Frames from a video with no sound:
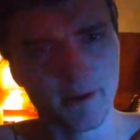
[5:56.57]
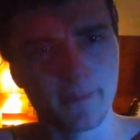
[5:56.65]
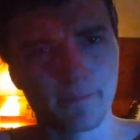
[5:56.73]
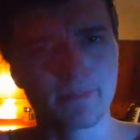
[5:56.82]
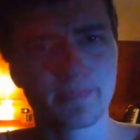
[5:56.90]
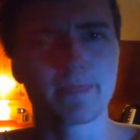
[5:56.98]
don't
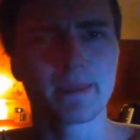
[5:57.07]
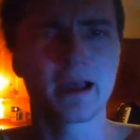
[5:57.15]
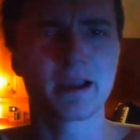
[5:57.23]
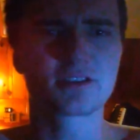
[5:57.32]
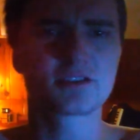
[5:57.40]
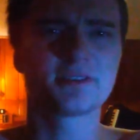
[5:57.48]
know.
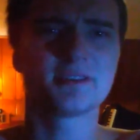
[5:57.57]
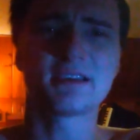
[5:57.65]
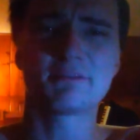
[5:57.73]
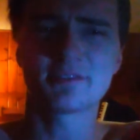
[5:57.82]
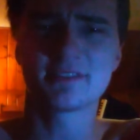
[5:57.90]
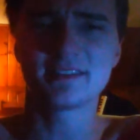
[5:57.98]

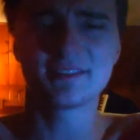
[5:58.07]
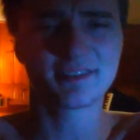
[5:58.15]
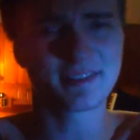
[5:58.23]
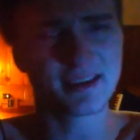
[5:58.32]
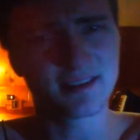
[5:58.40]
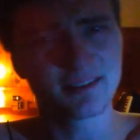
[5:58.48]
With
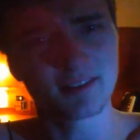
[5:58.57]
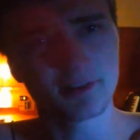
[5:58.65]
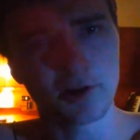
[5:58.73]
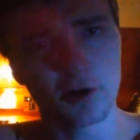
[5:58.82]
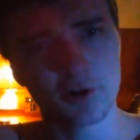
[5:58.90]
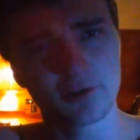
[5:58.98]
these things,
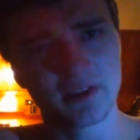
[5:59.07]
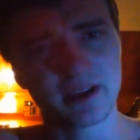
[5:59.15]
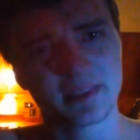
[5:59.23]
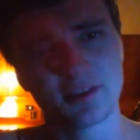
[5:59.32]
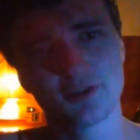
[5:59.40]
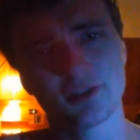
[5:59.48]
it's hard.
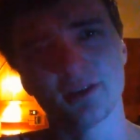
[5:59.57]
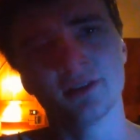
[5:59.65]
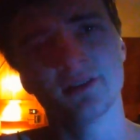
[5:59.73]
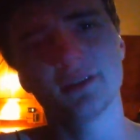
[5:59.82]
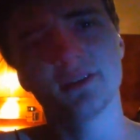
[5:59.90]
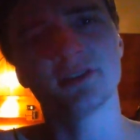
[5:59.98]
Like, there's
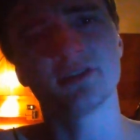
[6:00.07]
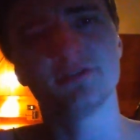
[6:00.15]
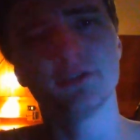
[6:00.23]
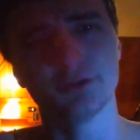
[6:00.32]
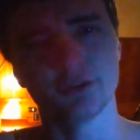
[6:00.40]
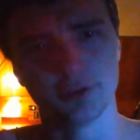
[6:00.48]
a
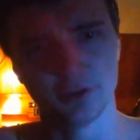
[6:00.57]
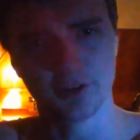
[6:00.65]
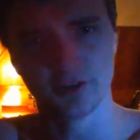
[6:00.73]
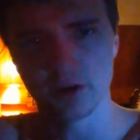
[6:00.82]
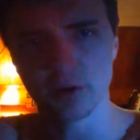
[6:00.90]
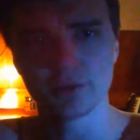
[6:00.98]

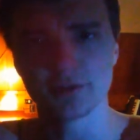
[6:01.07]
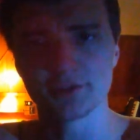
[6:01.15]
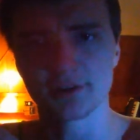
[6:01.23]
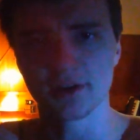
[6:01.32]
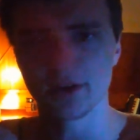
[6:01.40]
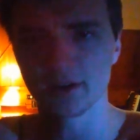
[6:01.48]
filter, you know,
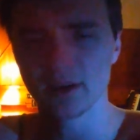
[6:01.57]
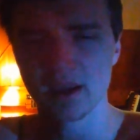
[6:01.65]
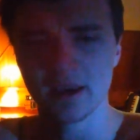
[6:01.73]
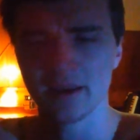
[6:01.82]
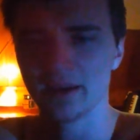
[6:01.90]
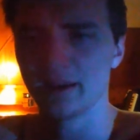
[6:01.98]
when you talk.